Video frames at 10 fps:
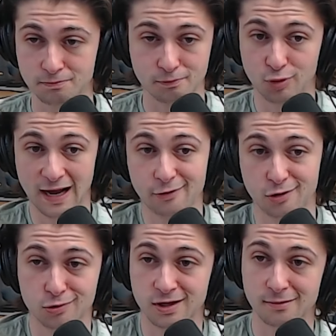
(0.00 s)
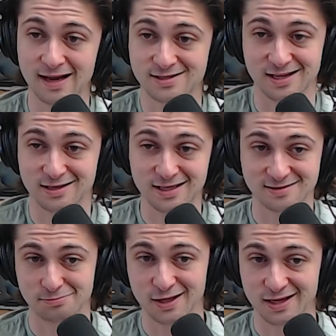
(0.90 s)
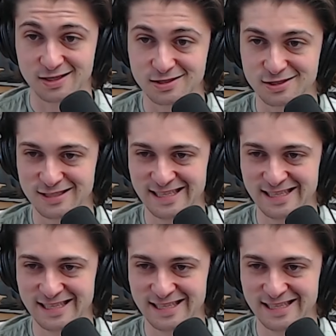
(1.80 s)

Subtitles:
what I would only imagine at least billions.